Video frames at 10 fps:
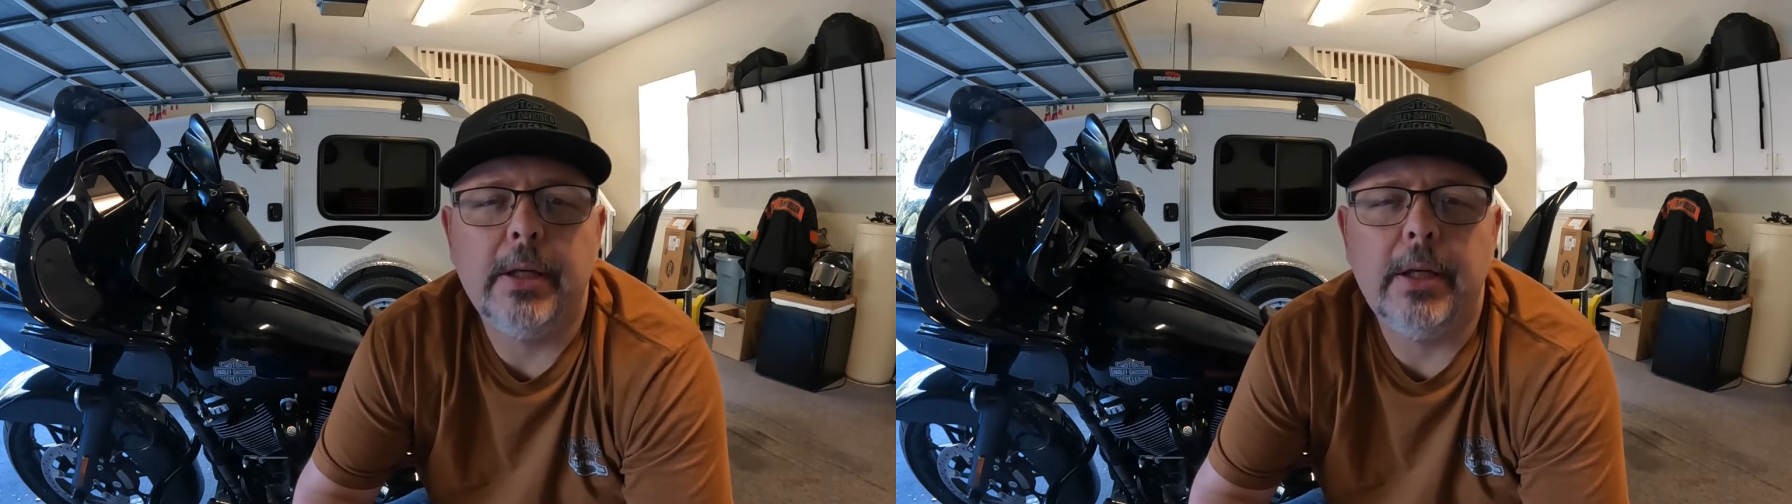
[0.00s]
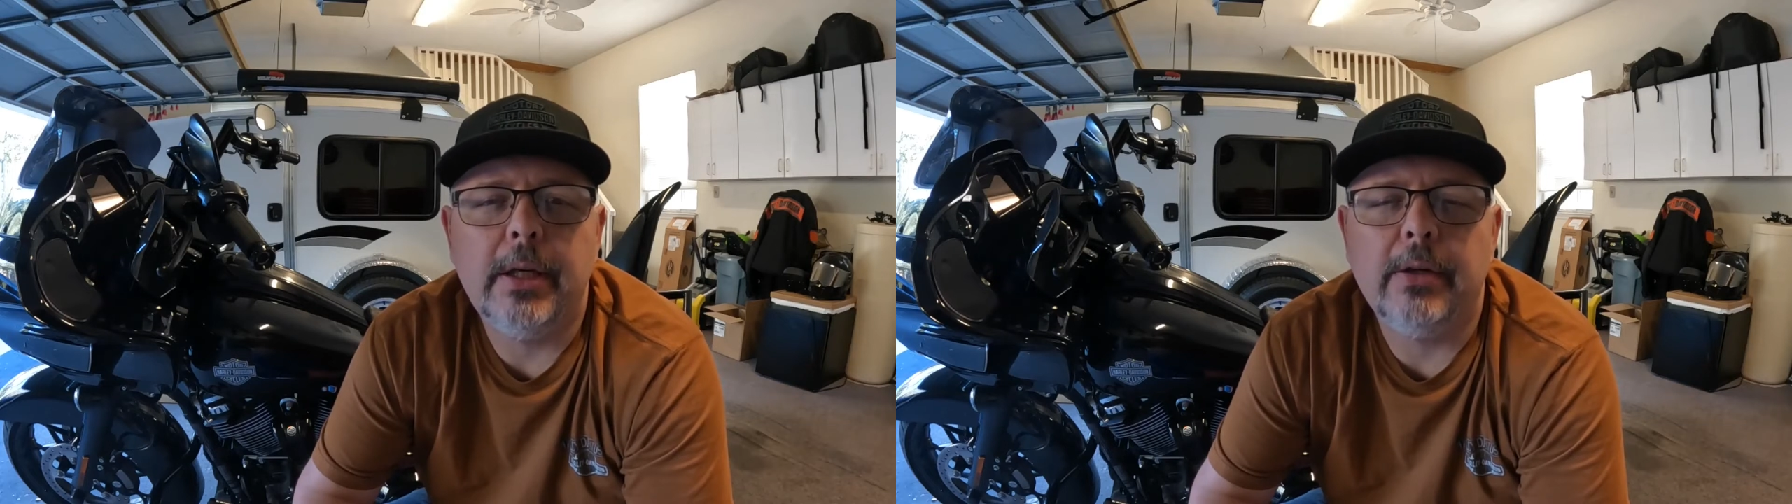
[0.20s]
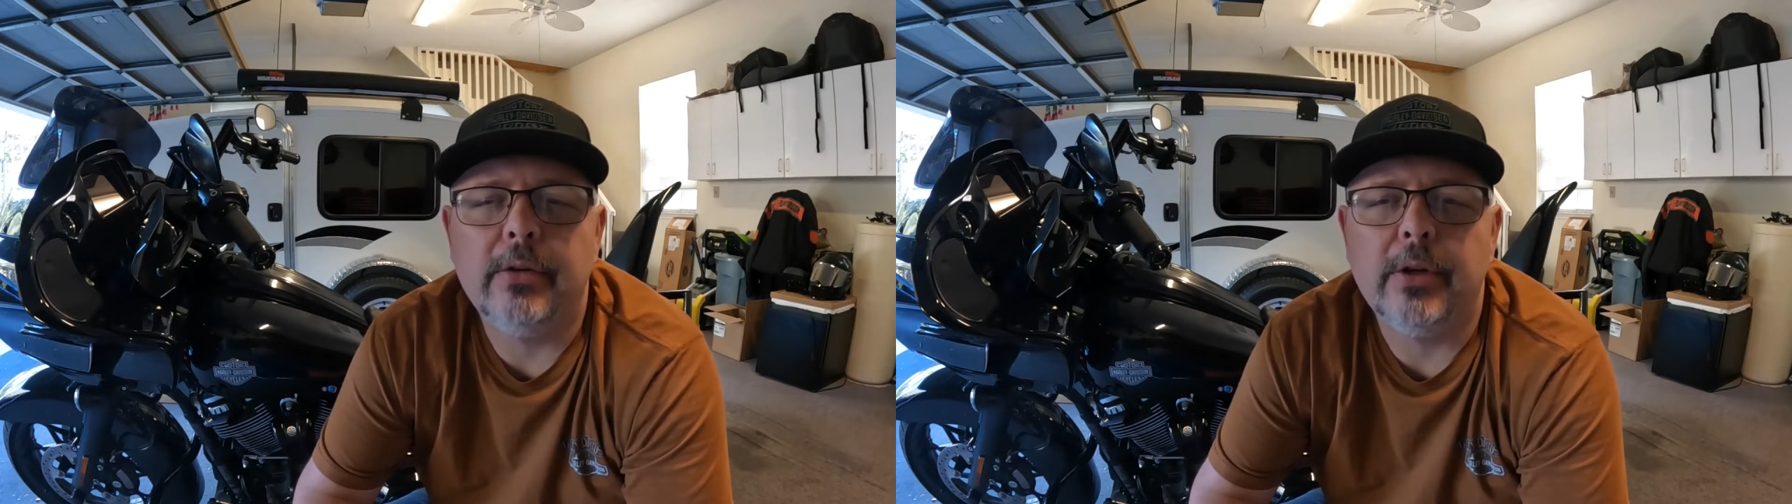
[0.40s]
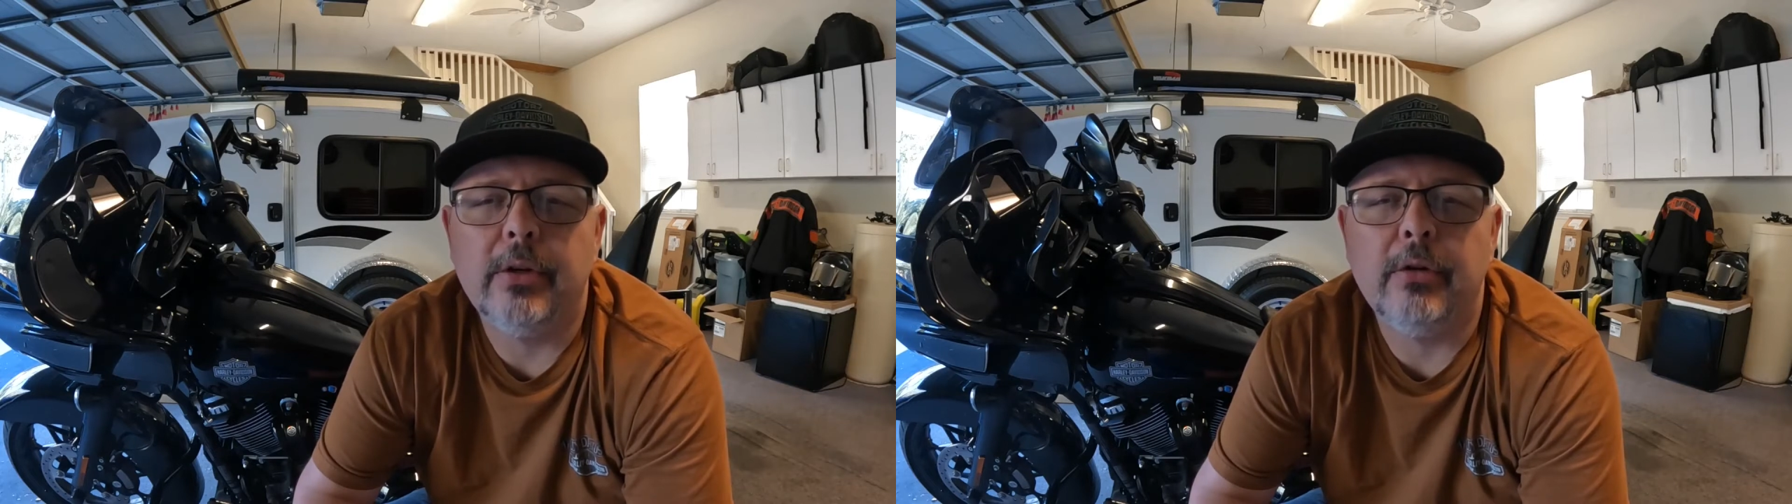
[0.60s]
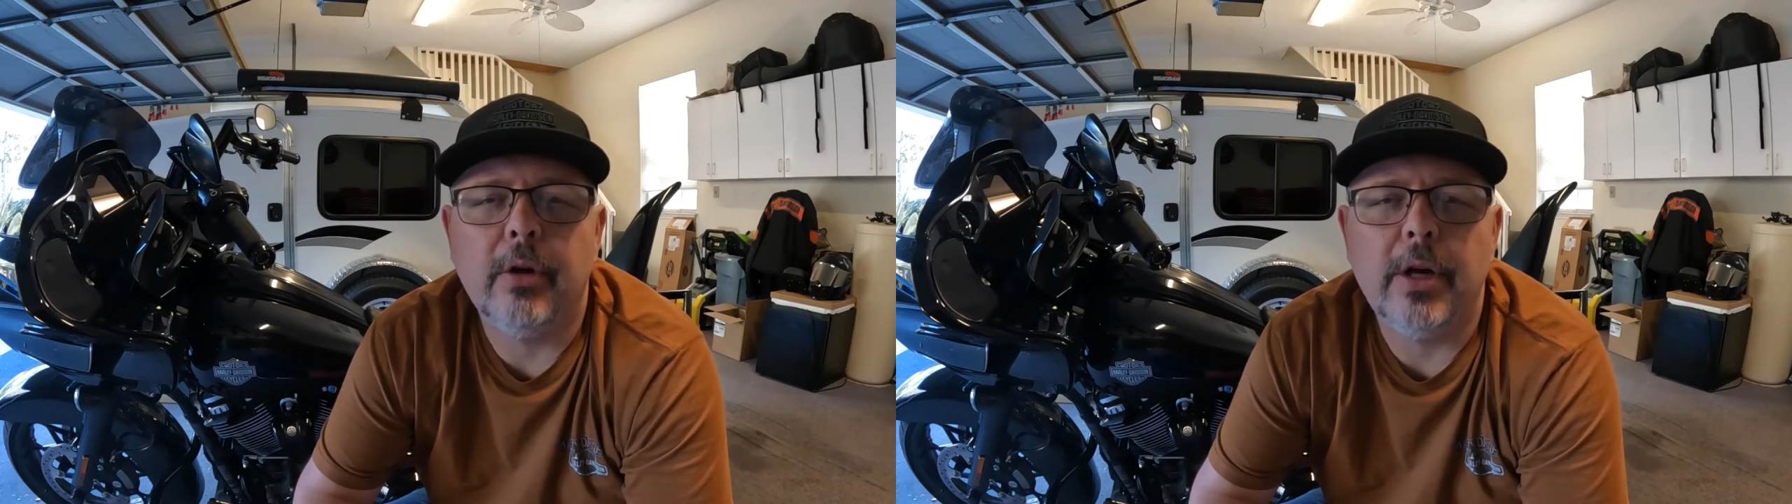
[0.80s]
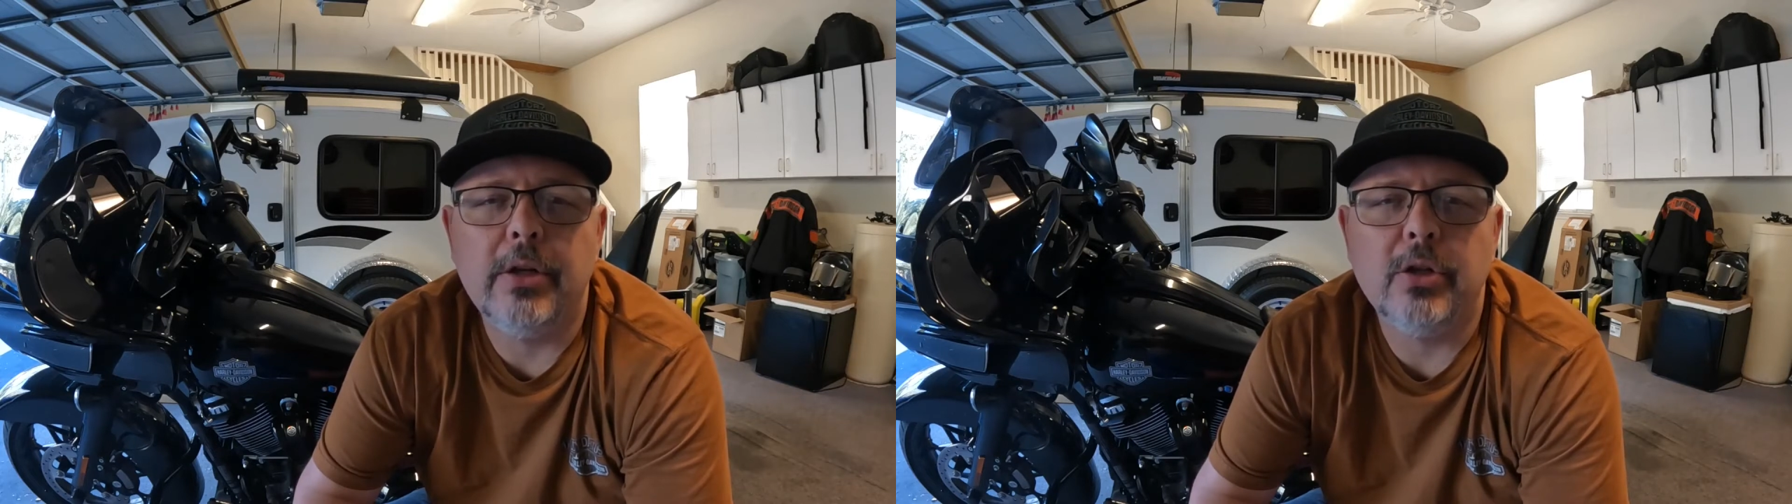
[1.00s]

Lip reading: It is a great